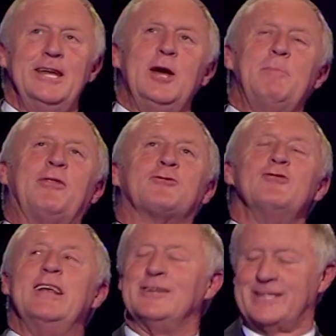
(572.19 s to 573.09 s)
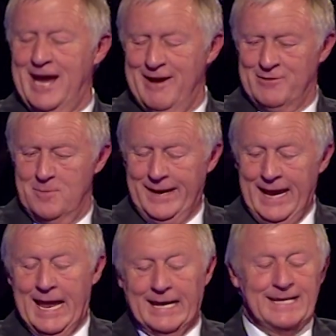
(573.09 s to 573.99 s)
I knew you'd be thrilled to hear from
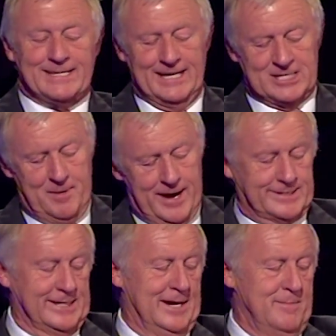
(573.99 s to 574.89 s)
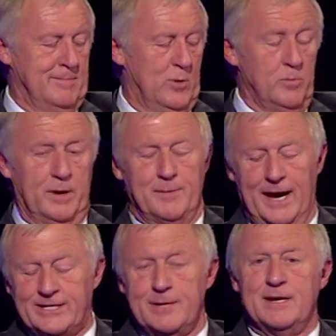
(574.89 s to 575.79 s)
me. Listen, it's about, um, oh,
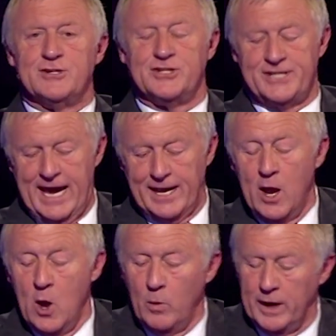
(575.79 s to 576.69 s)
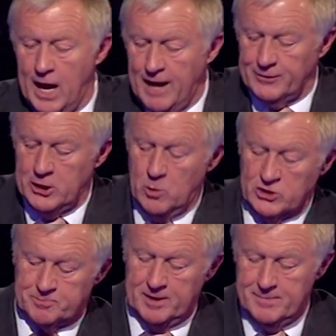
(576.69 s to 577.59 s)
blimey, 18 minutes to 10. We're live on Who
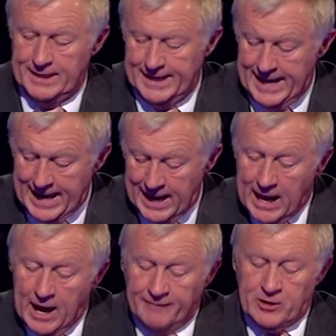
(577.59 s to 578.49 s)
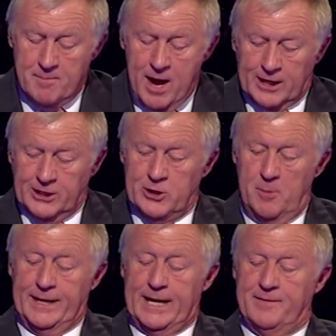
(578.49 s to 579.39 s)
Wants to Be a Millionaire. I've got Mark and
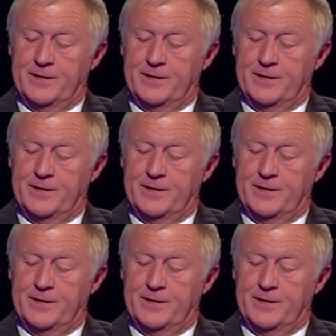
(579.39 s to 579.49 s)
Dominic here.